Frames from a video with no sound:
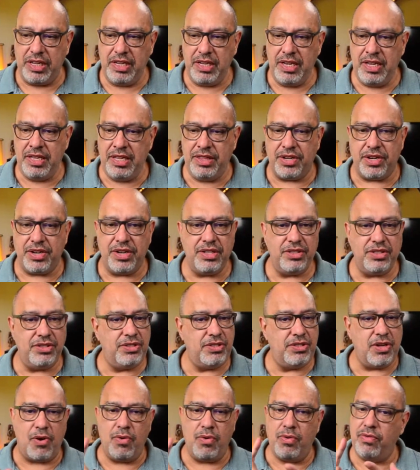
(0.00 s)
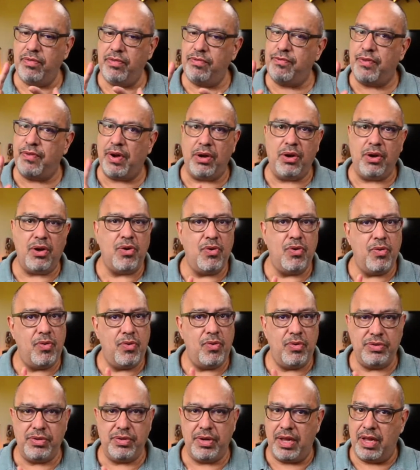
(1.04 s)
either don't
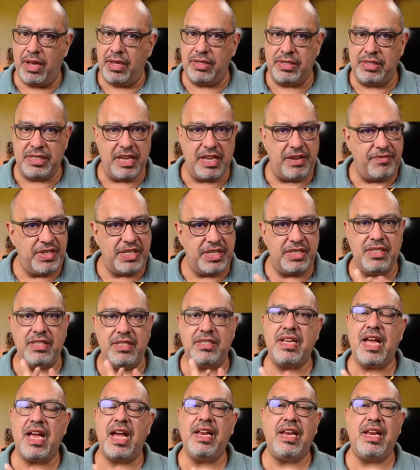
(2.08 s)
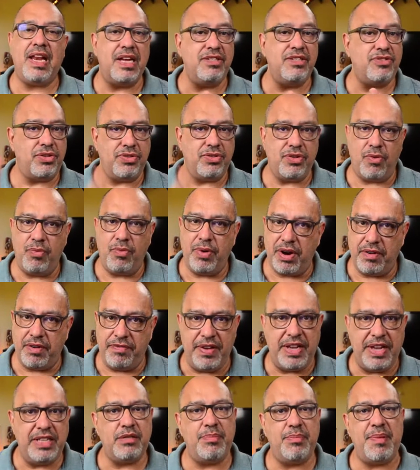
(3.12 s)
follow safe distance guidelines or don't wear a
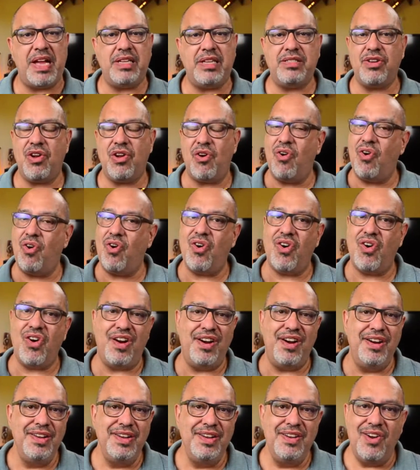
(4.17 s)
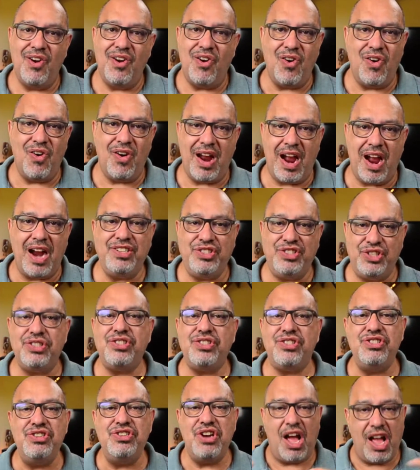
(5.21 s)
face mask or are
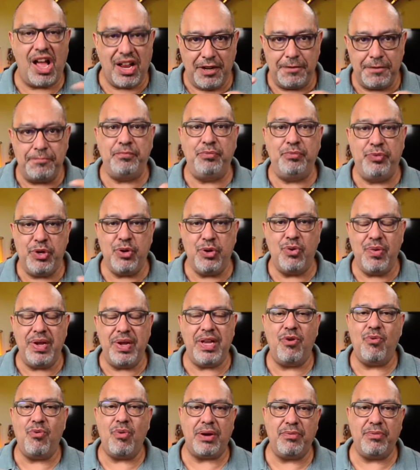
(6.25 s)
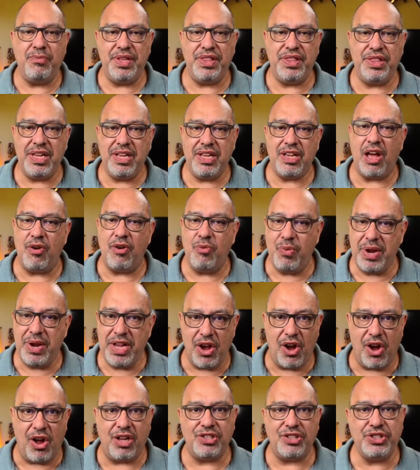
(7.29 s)
just not doing what we think
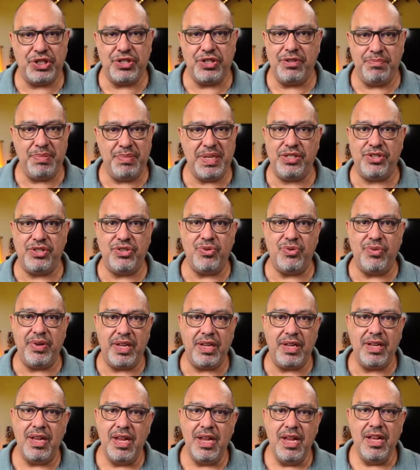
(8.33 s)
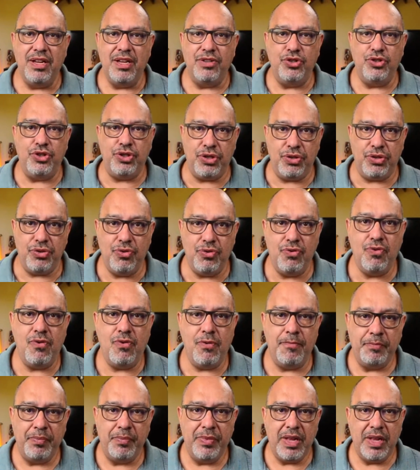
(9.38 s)
we all should be doing to